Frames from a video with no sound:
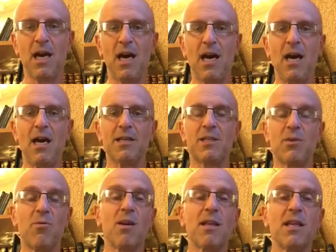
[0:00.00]
And
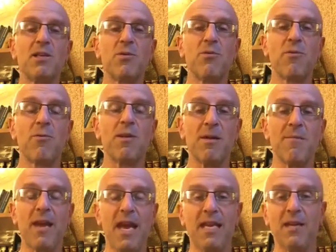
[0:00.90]
so what do they do with
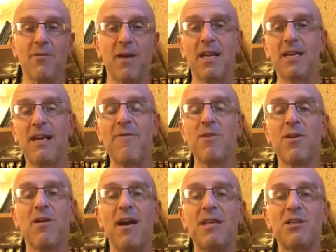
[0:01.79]
them anyway?
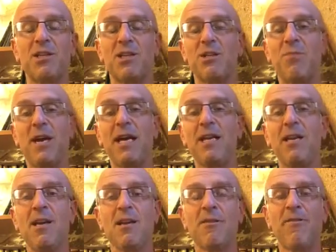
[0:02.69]
Nevertheless,
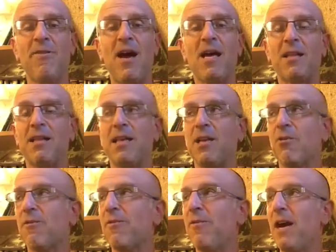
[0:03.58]
despite the fact that they
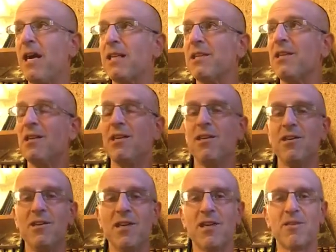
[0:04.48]
don't find
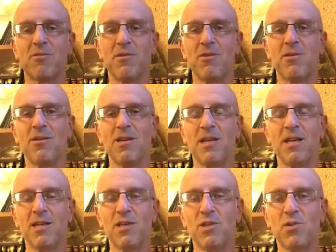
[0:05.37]
literal
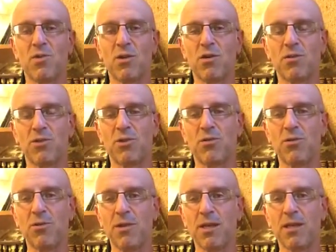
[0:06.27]
historical
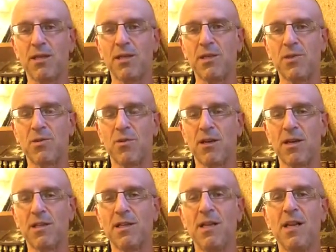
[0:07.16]
truth in these
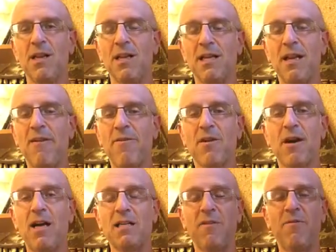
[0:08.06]
stories, they
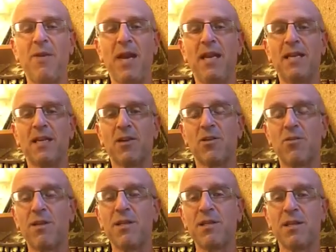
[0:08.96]
nevertheless have paid
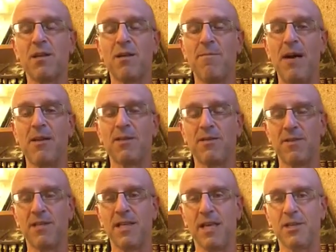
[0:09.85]
increasing amounts
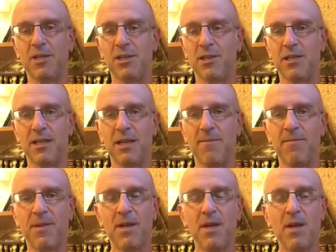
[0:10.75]
of attention to
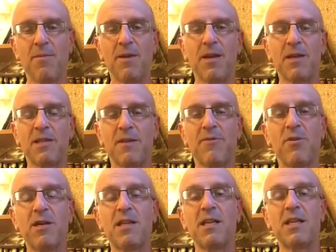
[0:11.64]
them because
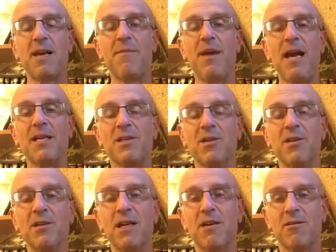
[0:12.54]
they've looked at them as
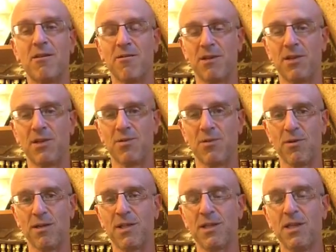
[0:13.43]
literary
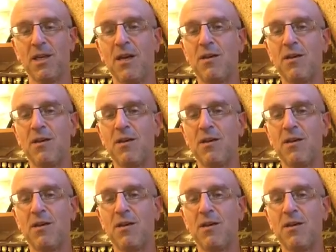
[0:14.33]
stories.